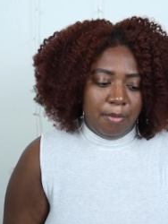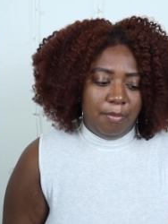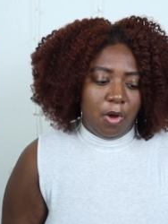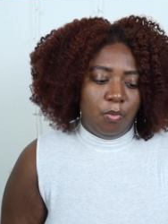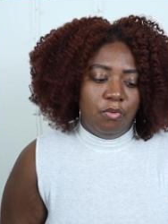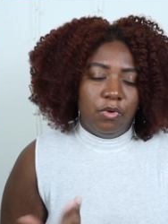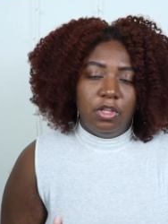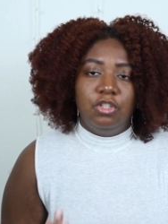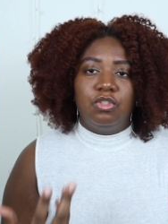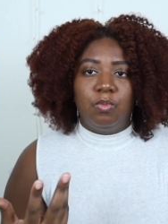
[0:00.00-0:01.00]
But we
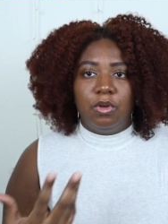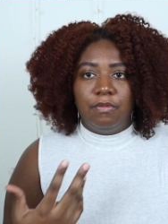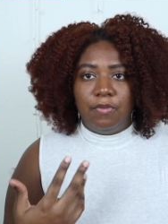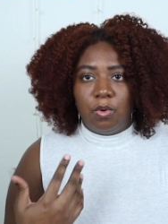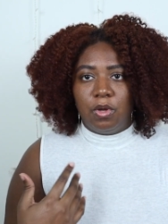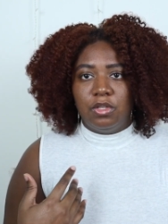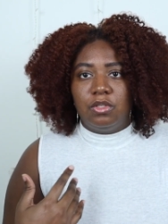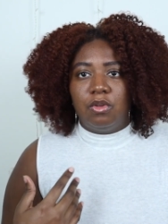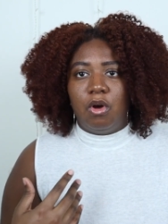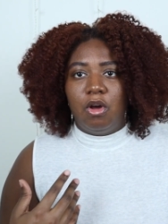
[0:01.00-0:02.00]
really just want to
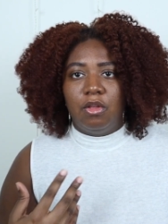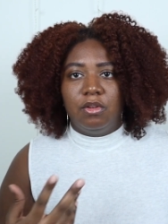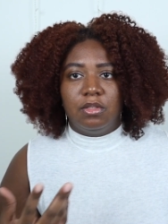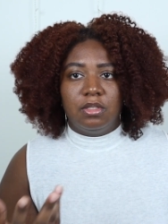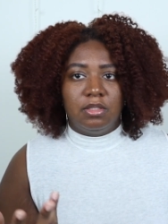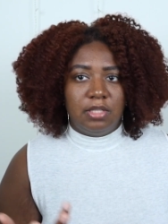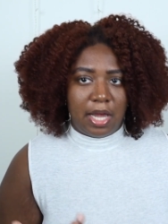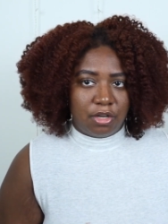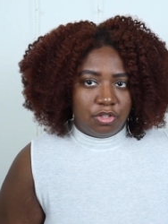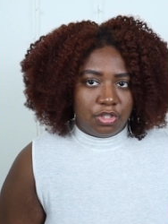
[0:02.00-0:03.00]
focus on
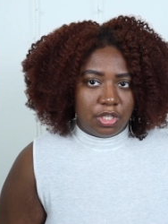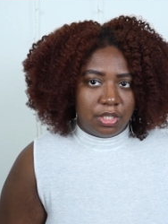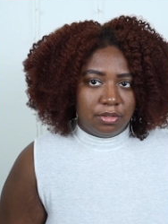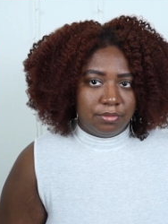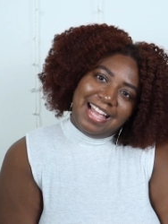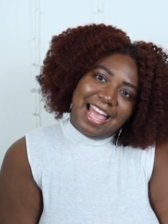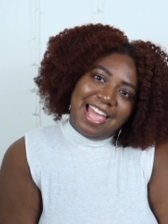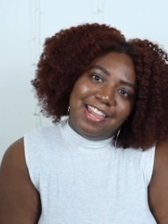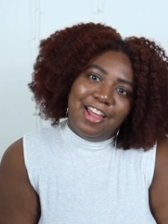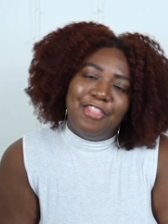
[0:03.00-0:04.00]
texture.
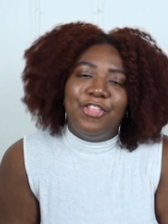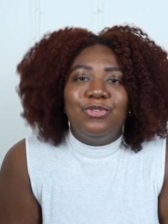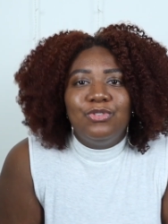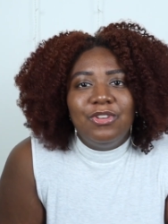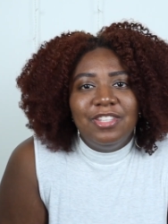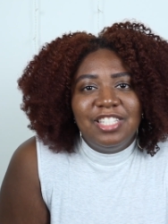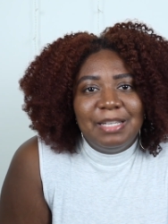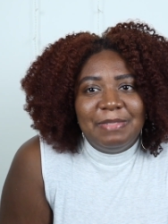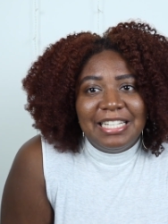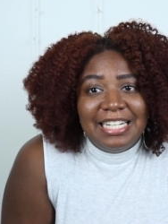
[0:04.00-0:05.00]
And those are all the
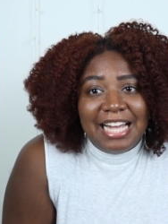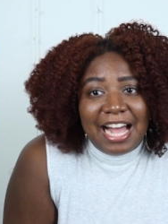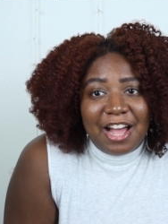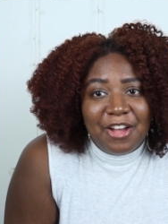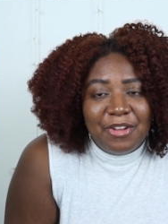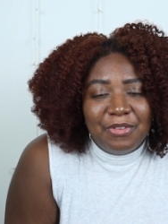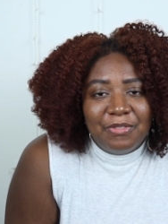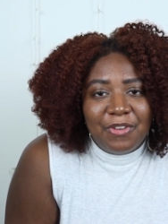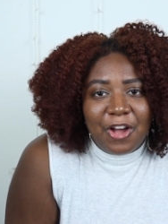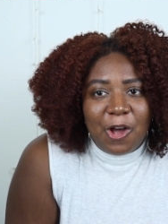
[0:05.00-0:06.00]
tips that I
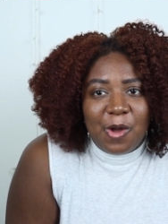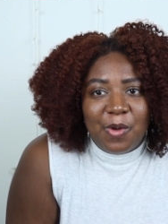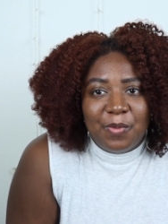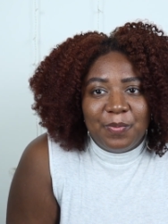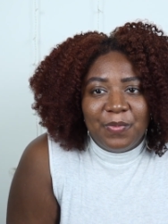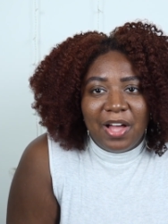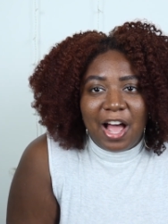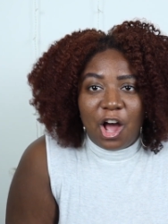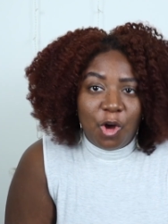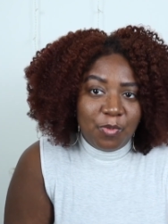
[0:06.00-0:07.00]
have.
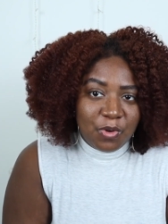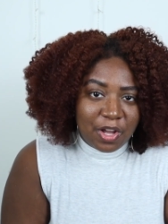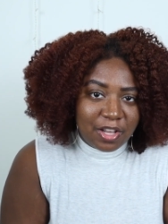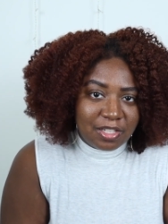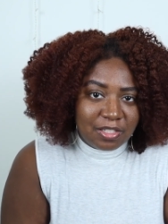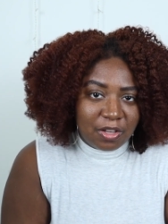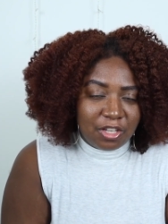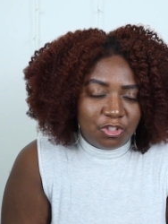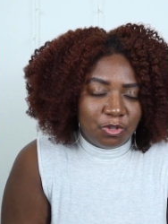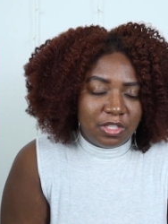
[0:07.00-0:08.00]
I hope you guys
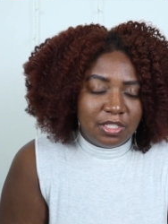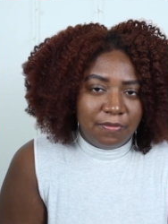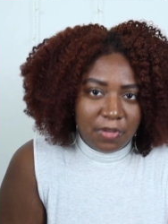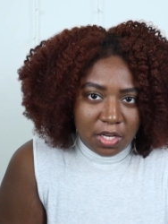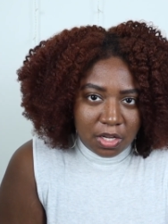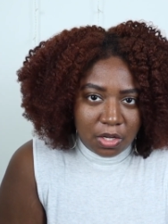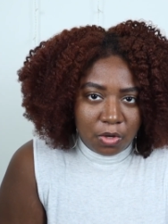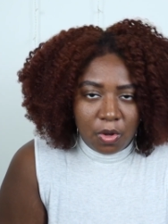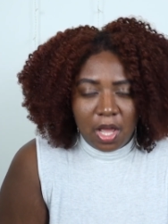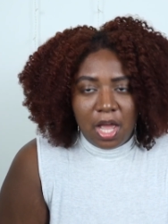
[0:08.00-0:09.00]
enjoyed this video.